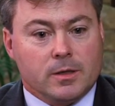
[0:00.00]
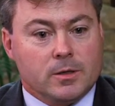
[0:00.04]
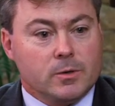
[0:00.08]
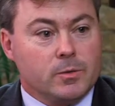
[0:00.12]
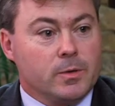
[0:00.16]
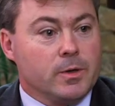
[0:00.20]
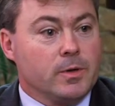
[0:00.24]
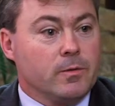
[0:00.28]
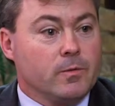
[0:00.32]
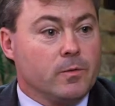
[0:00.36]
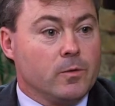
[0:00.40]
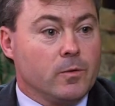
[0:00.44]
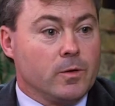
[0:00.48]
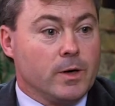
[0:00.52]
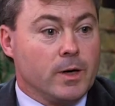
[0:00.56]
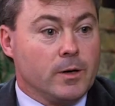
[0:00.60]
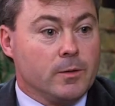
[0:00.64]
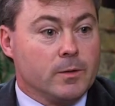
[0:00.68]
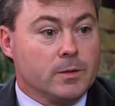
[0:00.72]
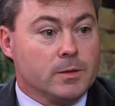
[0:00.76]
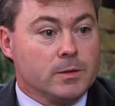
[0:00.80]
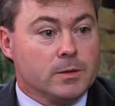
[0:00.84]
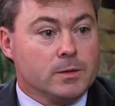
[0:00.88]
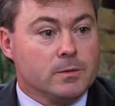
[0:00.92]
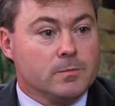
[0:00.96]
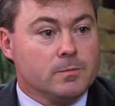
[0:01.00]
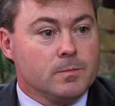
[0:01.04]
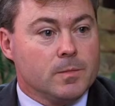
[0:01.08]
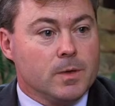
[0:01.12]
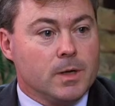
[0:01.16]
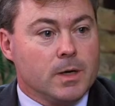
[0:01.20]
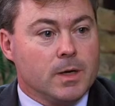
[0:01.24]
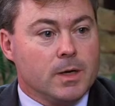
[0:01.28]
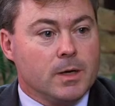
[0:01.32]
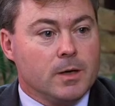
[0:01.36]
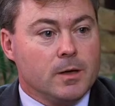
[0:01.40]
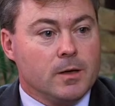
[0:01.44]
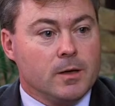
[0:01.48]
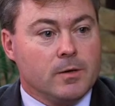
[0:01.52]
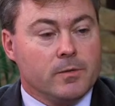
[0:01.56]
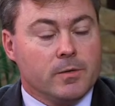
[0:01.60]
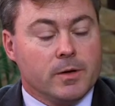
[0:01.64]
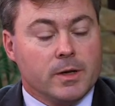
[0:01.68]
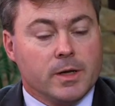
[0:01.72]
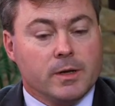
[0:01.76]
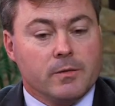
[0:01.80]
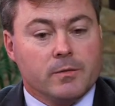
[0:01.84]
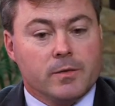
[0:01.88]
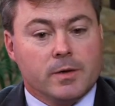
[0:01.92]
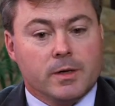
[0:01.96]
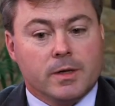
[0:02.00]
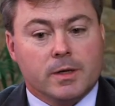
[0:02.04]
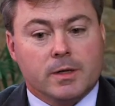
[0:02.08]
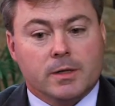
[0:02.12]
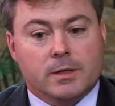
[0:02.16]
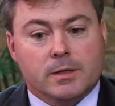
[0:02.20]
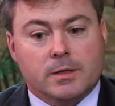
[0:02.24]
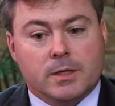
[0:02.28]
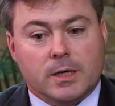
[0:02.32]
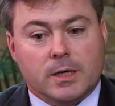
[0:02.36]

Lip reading: 24 hours of an evening,